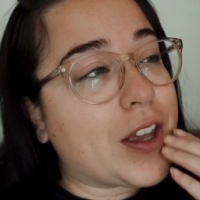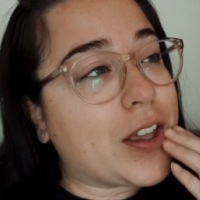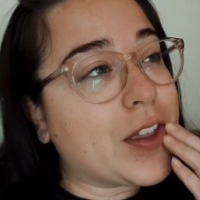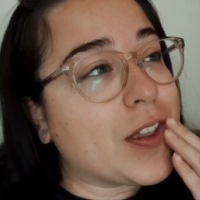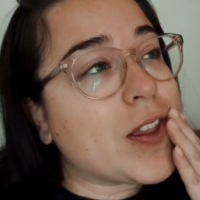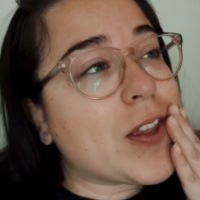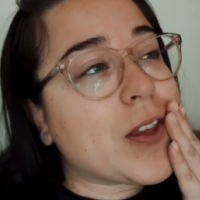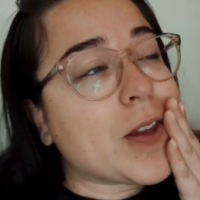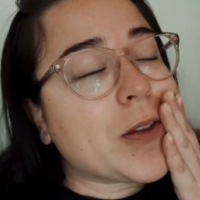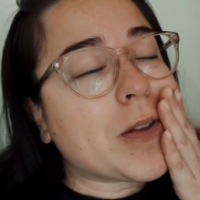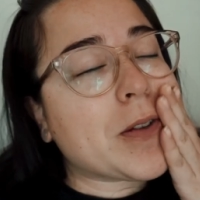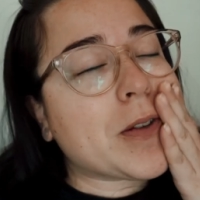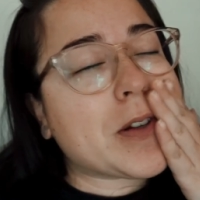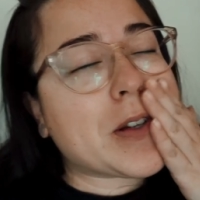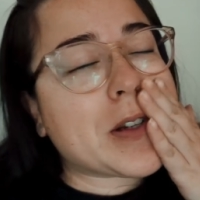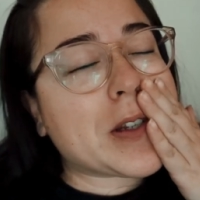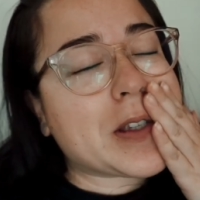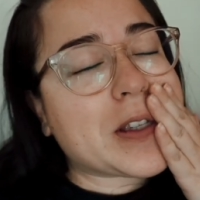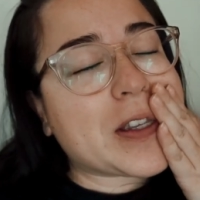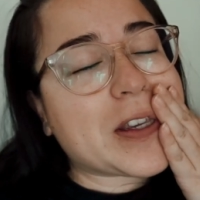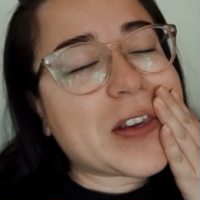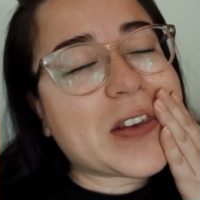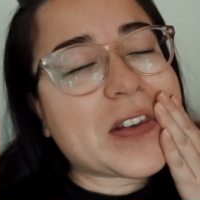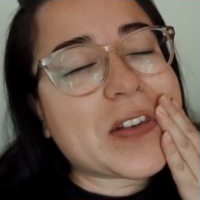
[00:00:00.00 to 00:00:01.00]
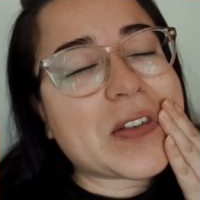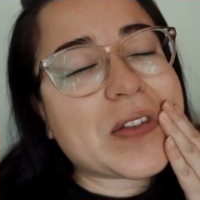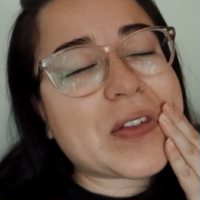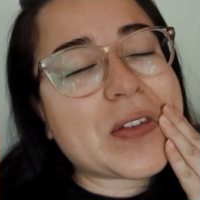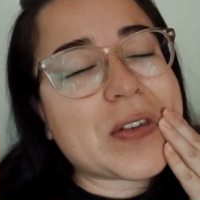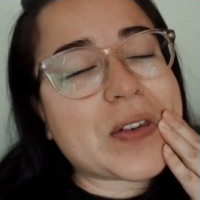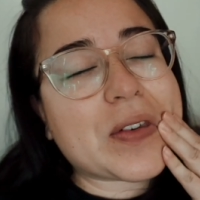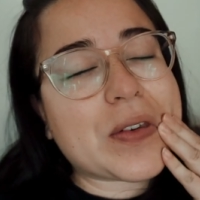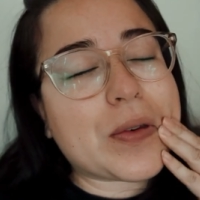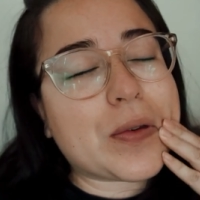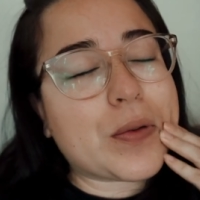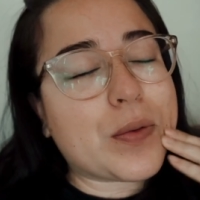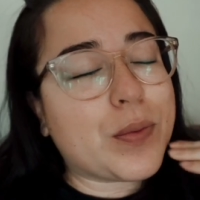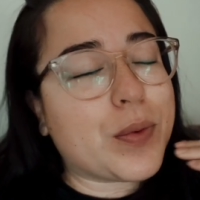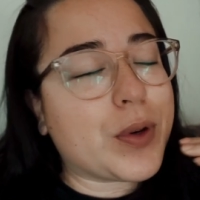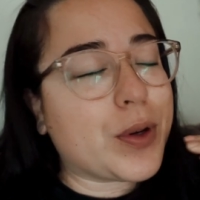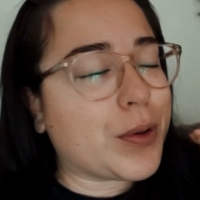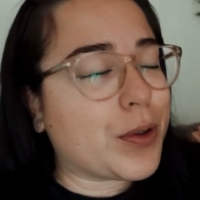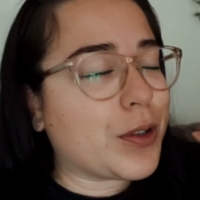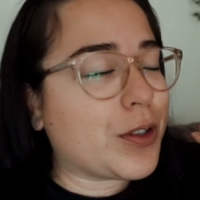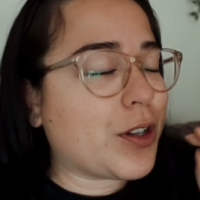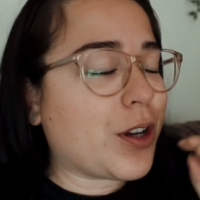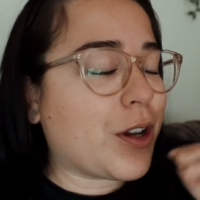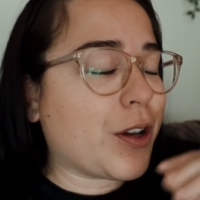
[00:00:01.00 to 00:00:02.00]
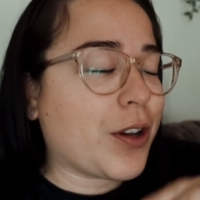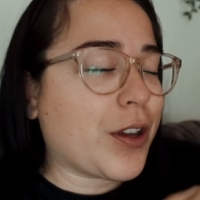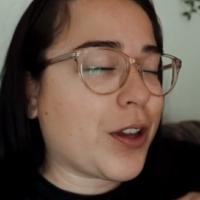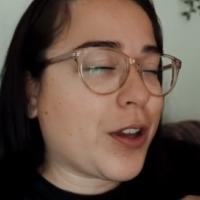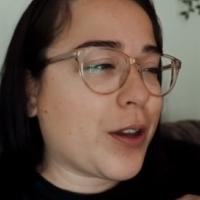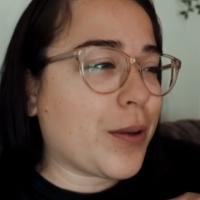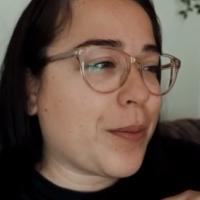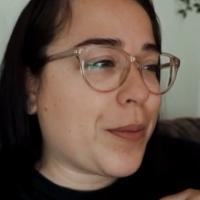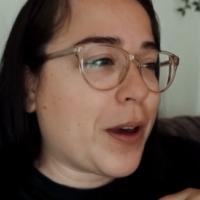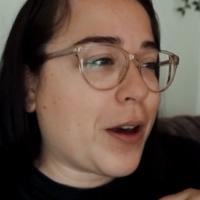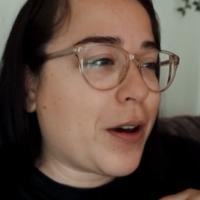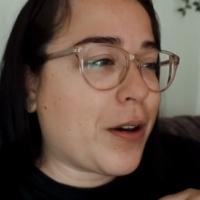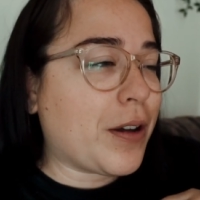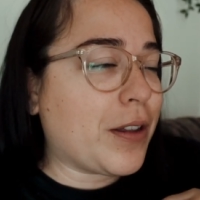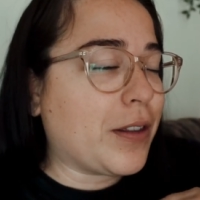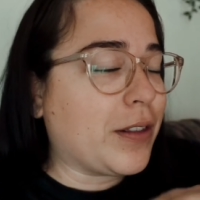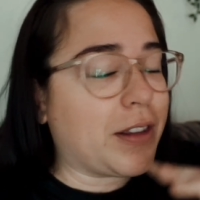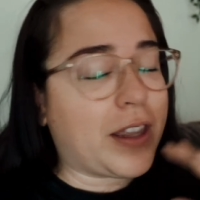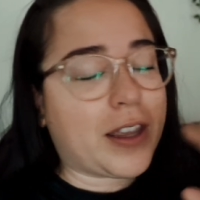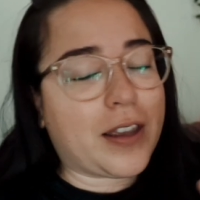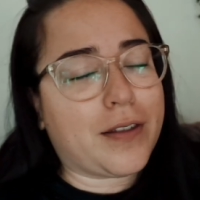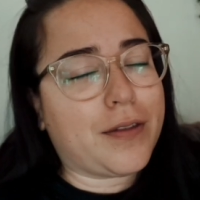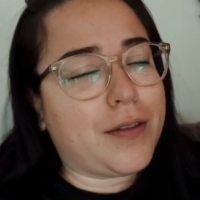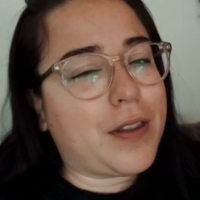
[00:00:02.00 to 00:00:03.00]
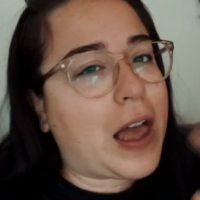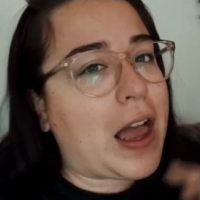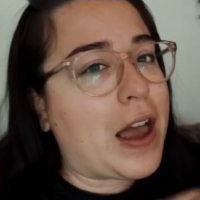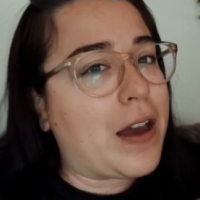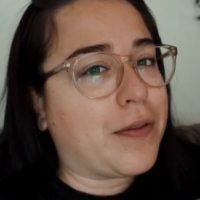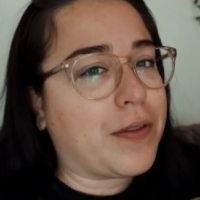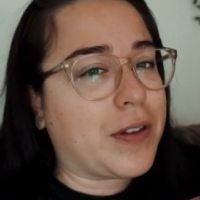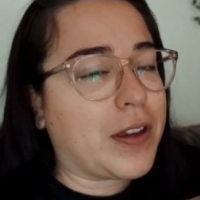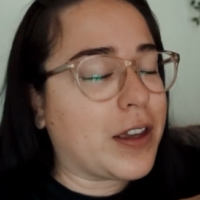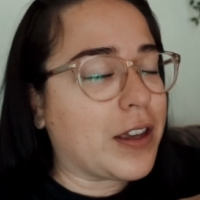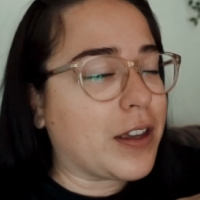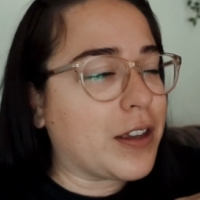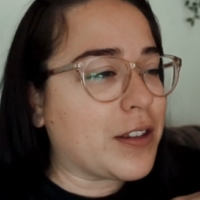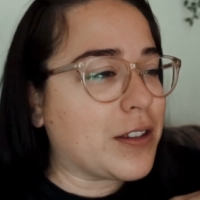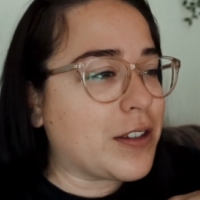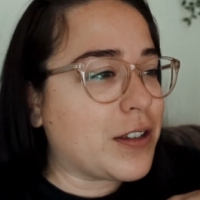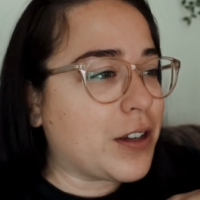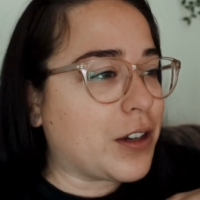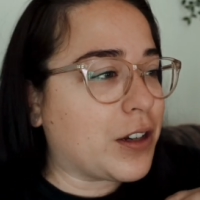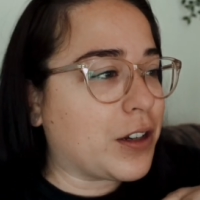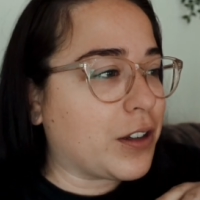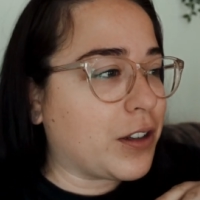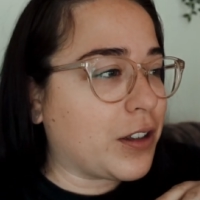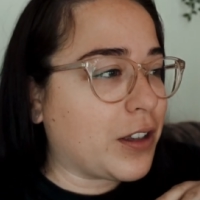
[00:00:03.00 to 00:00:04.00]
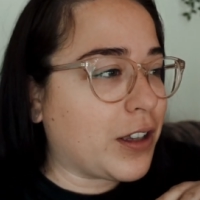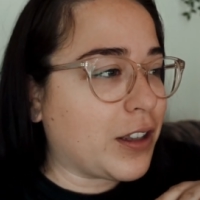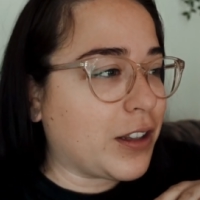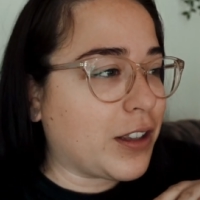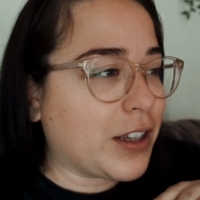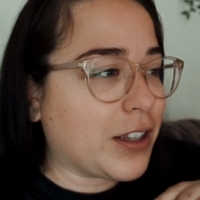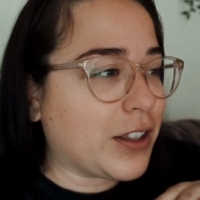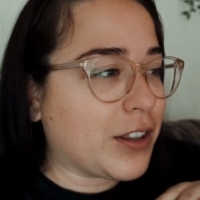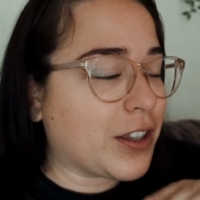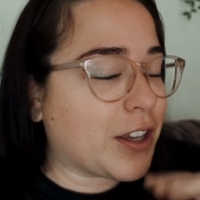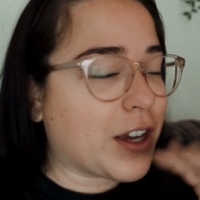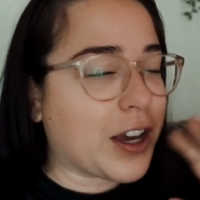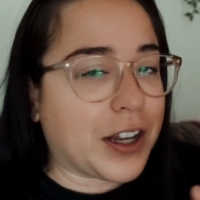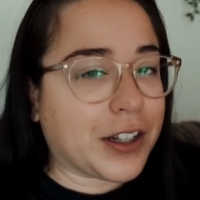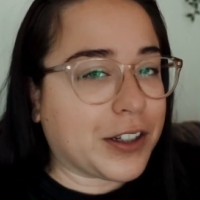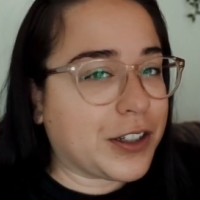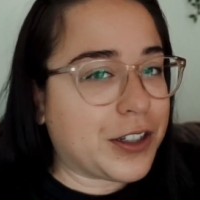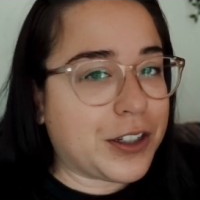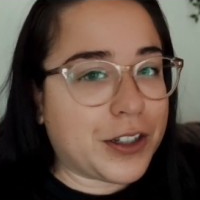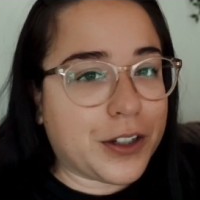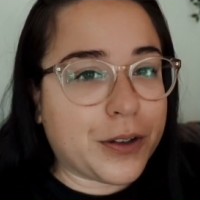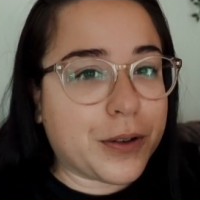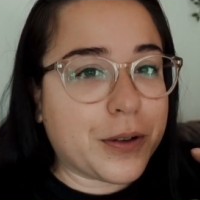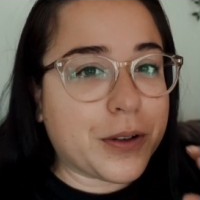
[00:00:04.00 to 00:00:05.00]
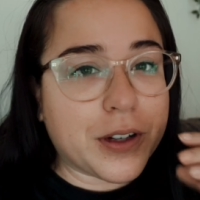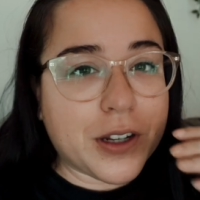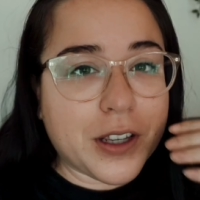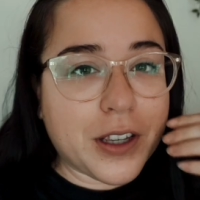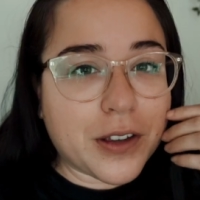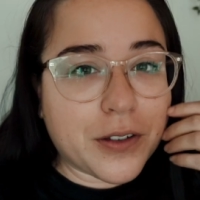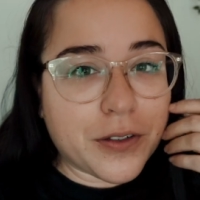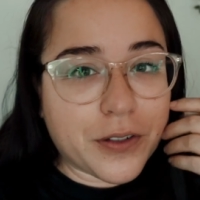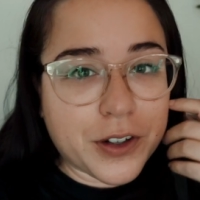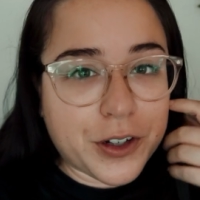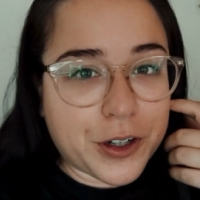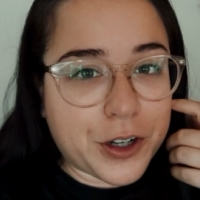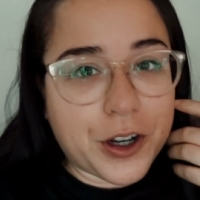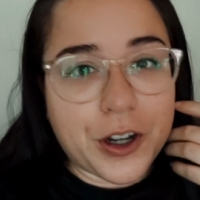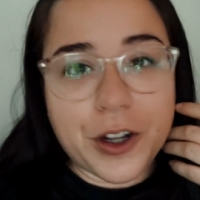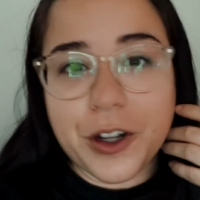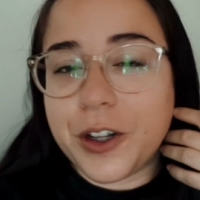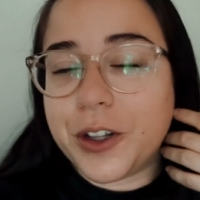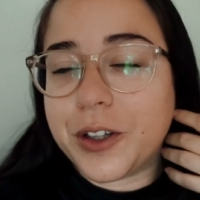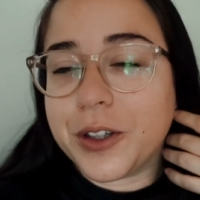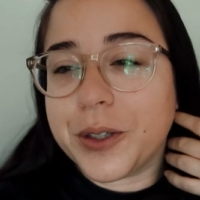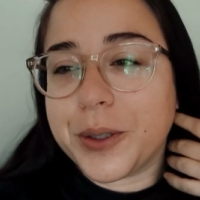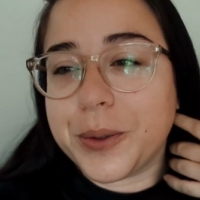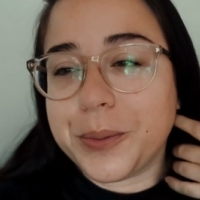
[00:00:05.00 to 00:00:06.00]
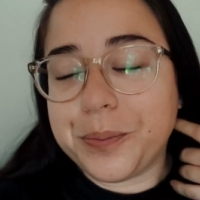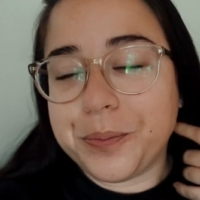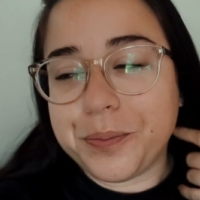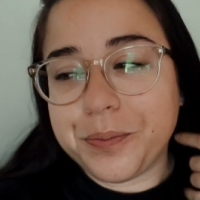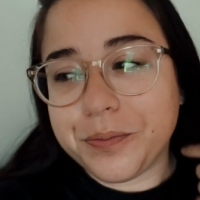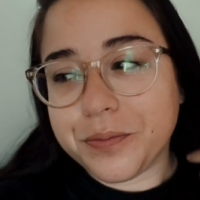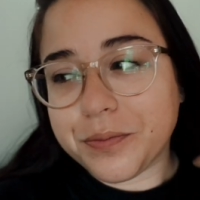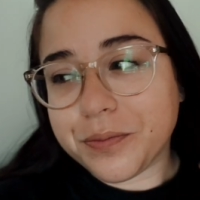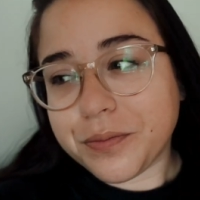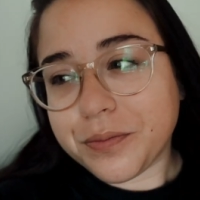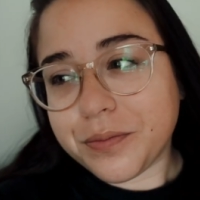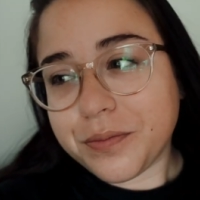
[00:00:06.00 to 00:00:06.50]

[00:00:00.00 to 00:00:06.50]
I think just like we were talking about and like laughing hysterically at like the continuity of it all and